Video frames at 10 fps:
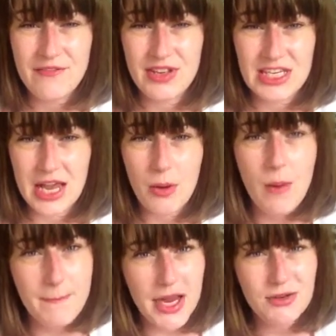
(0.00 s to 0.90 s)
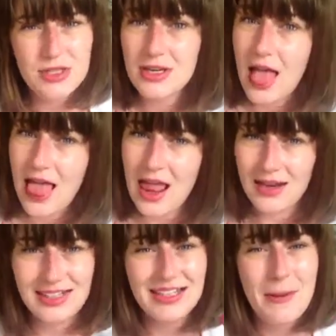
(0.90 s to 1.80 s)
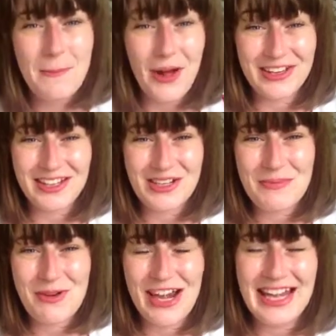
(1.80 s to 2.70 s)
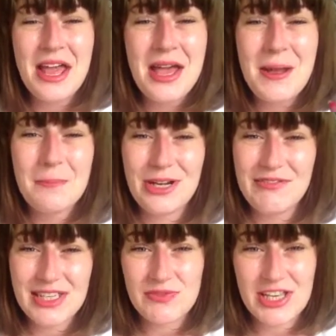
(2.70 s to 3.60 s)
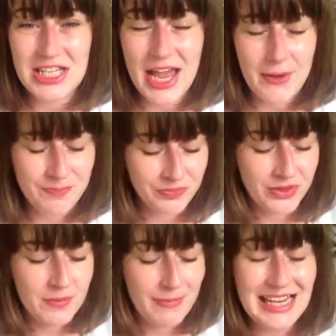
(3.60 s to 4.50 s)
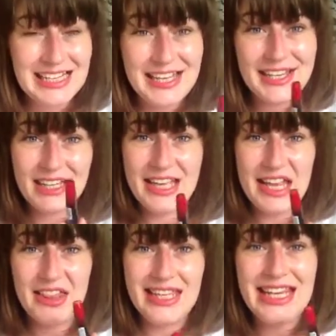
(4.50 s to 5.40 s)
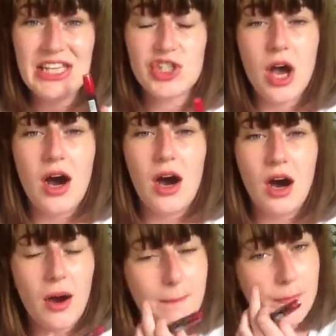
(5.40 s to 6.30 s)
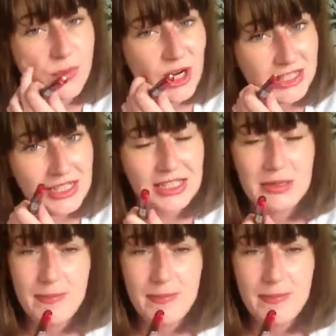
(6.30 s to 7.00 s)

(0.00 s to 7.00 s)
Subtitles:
video post, blogging on the brain, previous video. Basically, these are brilliantly